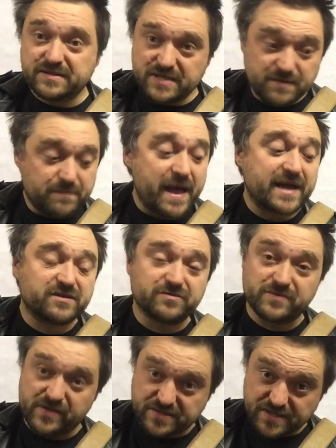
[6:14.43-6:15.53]
C. Back to
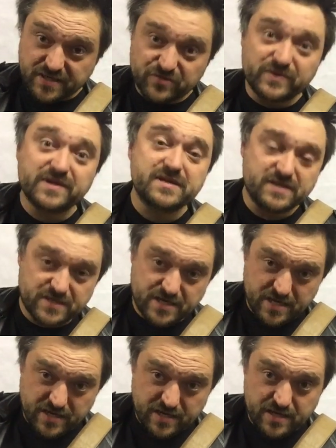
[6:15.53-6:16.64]
the second one, D,
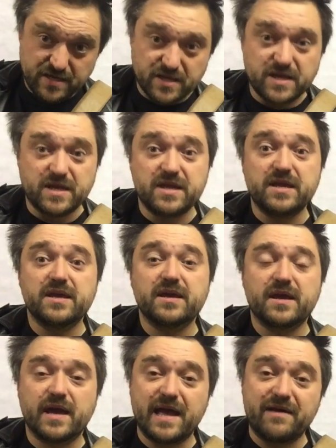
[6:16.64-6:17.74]

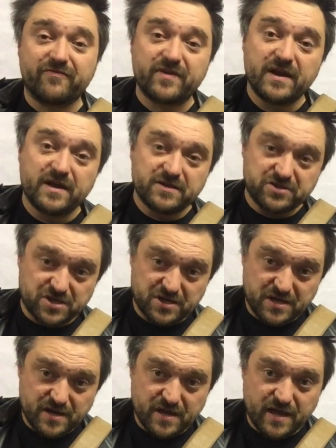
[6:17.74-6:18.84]
E, F,
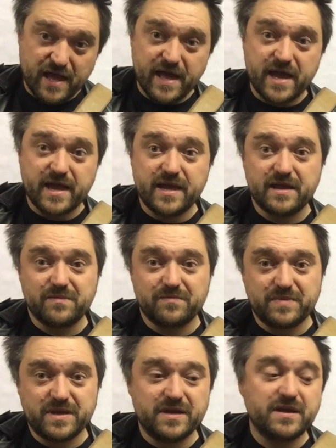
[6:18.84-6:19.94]
G, A,
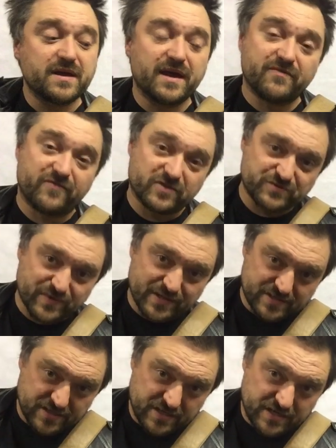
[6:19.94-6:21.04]
B, and first one,
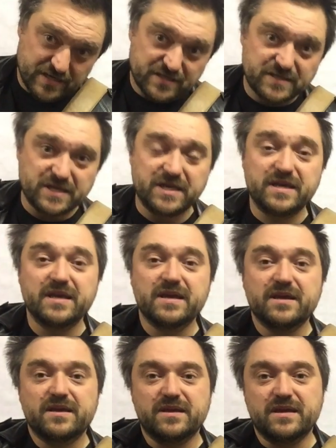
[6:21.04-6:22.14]
C, D,
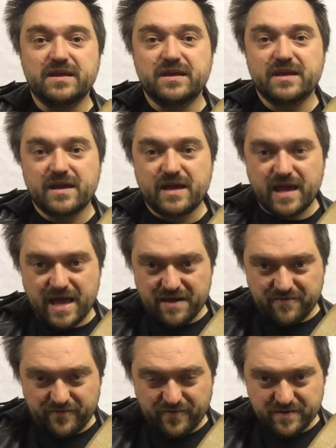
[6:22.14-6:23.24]
E,
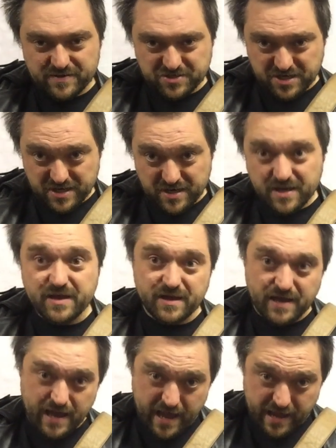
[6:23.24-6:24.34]
F, G,
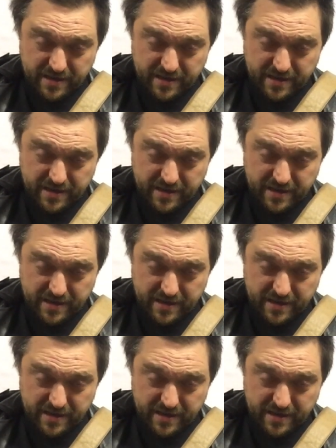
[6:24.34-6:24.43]
A.